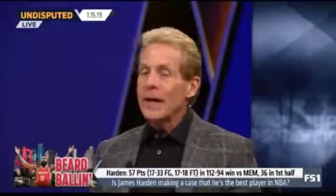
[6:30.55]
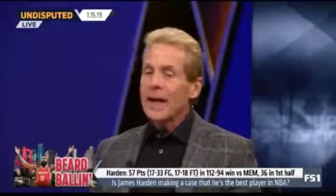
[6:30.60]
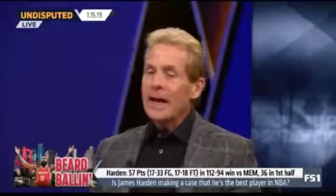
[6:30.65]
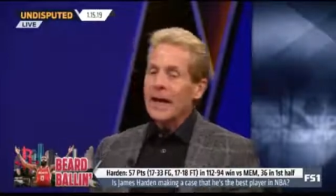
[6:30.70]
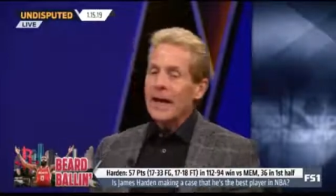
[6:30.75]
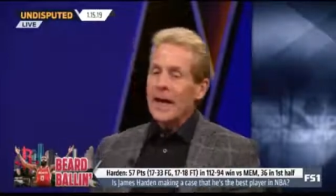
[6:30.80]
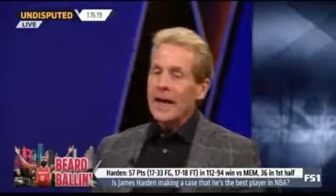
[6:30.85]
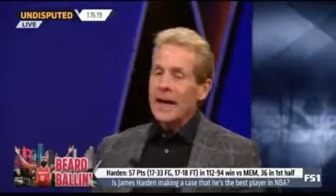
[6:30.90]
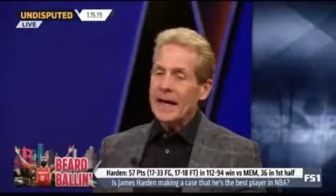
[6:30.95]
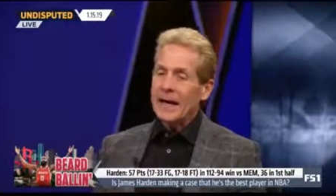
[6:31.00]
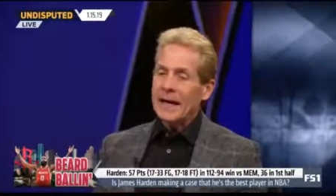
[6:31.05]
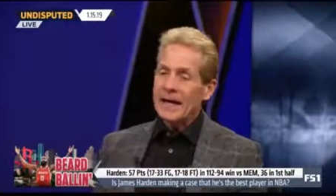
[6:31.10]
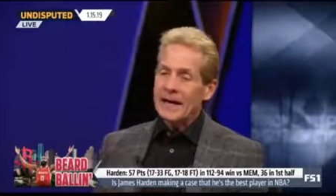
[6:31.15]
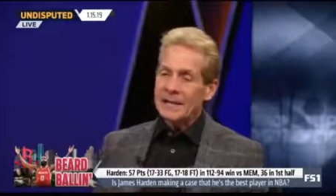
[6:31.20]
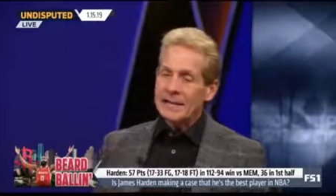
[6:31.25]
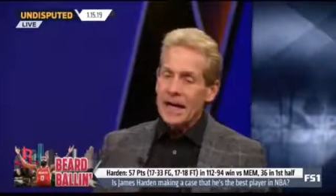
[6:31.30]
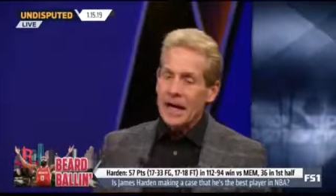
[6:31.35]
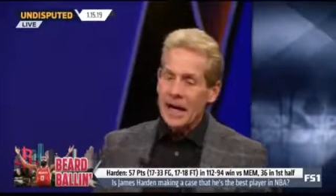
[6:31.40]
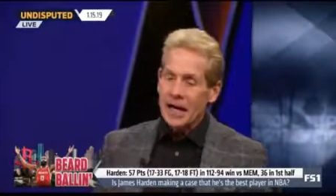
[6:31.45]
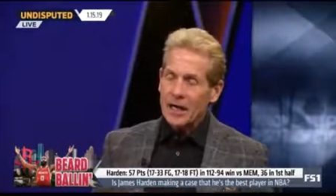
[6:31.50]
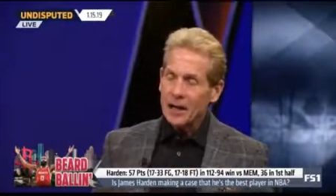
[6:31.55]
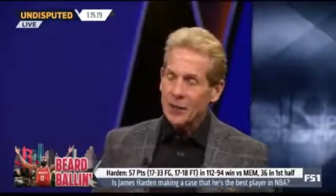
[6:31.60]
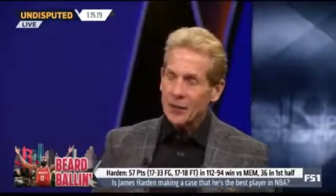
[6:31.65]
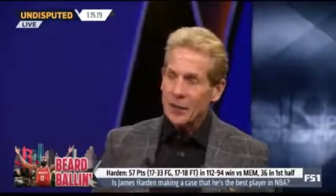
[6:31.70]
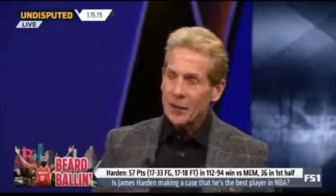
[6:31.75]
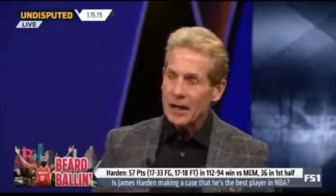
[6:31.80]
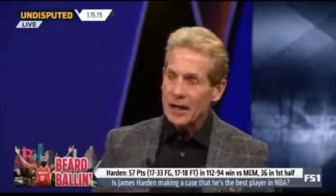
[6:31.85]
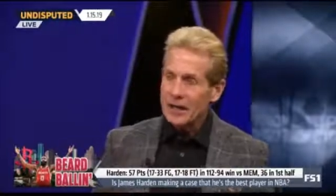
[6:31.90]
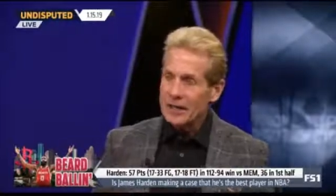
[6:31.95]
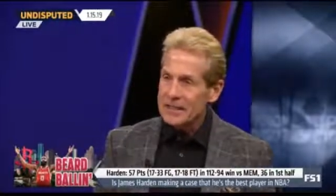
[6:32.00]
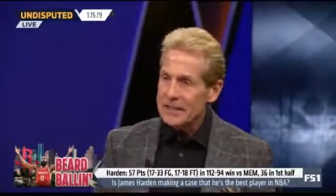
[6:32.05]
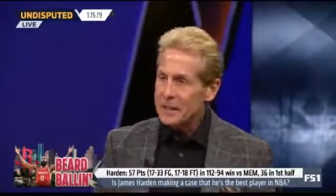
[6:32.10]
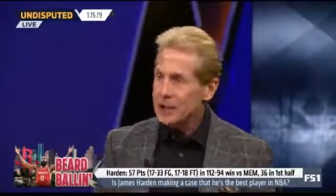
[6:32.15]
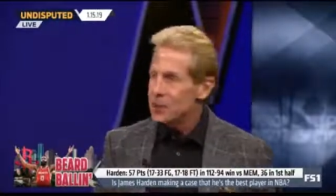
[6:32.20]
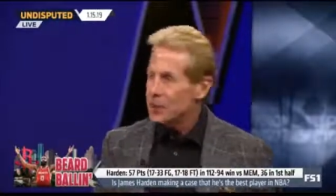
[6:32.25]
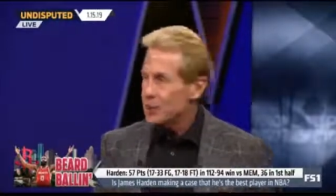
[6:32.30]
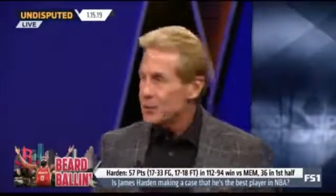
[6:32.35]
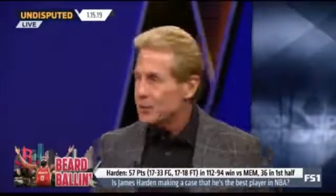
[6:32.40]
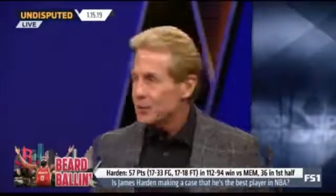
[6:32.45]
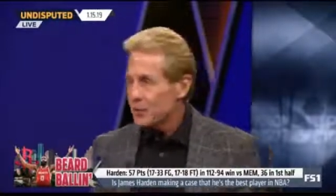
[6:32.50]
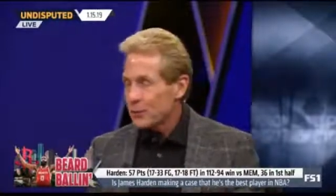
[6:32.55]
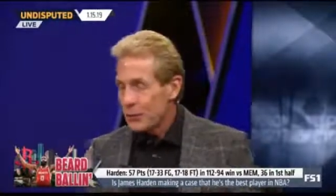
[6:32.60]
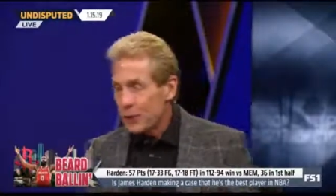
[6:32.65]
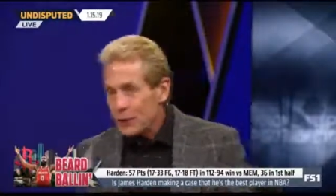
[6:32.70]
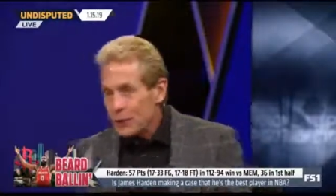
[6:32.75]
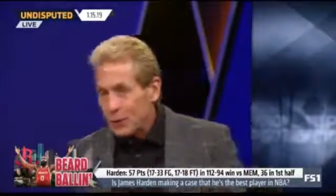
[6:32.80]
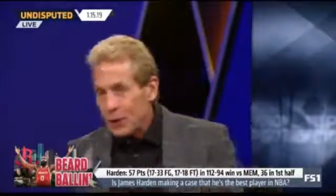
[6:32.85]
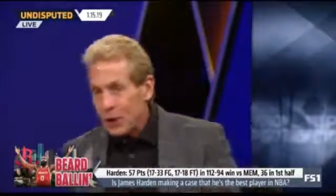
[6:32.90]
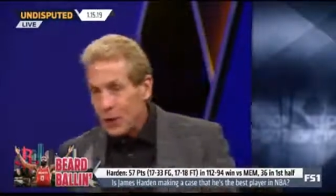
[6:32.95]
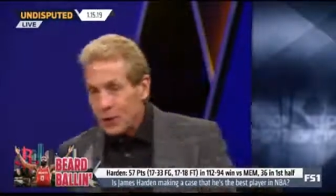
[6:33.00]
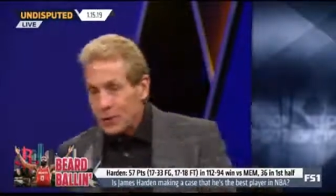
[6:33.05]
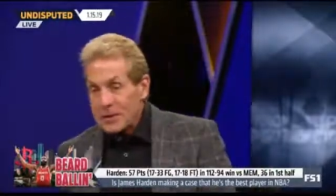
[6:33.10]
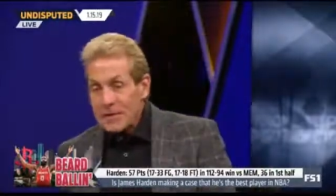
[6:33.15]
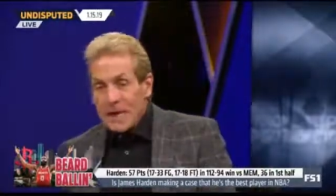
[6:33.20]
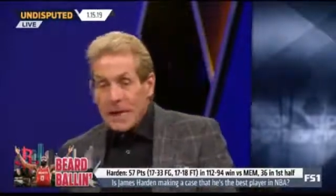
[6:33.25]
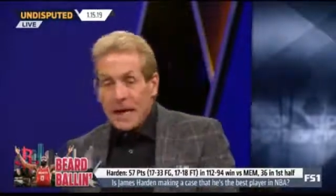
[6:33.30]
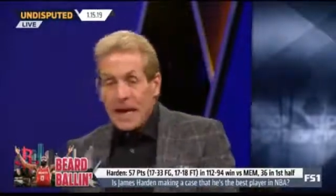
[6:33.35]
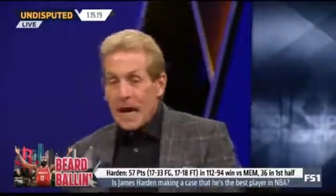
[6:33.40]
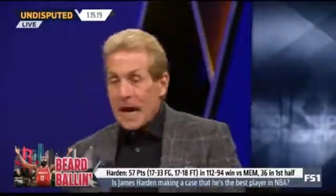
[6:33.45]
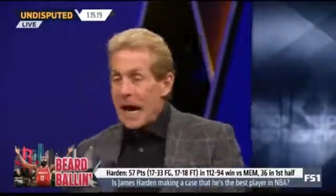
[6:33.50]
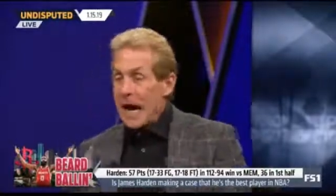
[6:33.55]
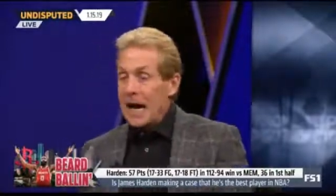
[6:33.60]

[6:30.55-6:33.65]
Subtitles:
at as high a rate as he shoots free throws. Yeah.